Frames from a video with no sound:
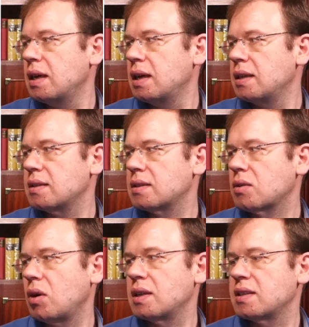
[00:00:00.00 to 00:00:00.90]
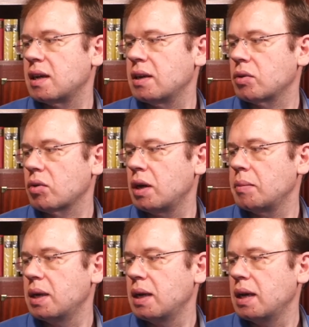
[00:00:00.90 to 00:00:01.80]
And this is called a
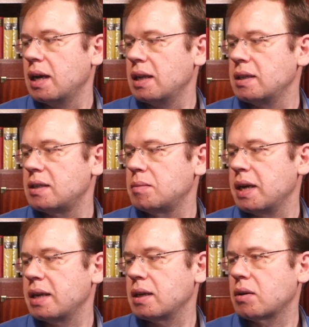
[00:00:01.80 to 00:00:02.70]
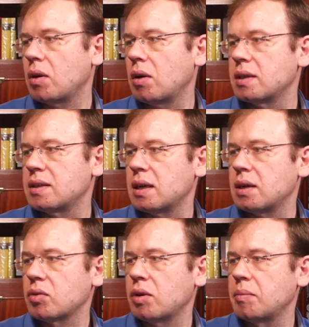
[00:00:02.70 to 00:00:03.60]
sinogram, and it's mainly called a
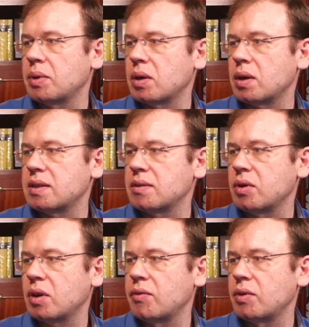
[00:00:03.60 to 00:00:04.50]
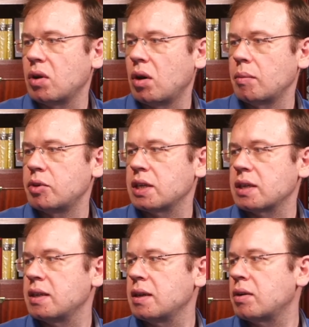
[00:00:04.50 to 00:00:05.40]
sinogram because if you have an
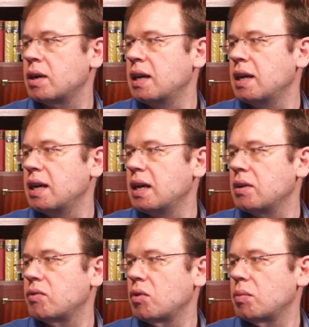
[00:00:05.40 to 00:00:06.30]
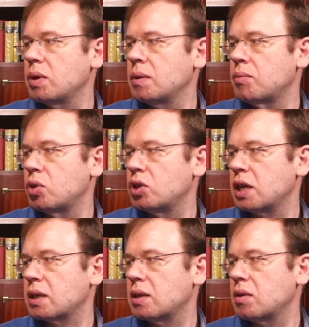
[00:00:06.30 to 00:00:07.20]
object here, it will be
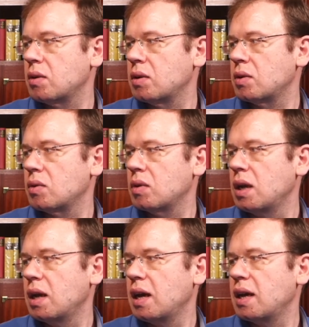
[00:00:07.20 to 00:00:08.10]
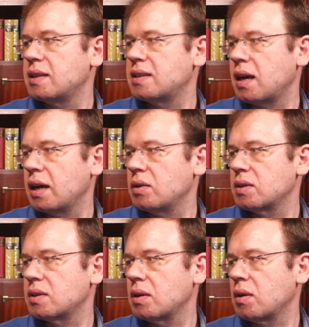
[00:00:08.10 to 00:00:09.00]
projected onto a
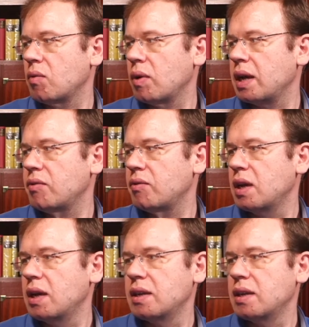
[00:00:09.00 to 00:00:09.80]
sinusoidal wave.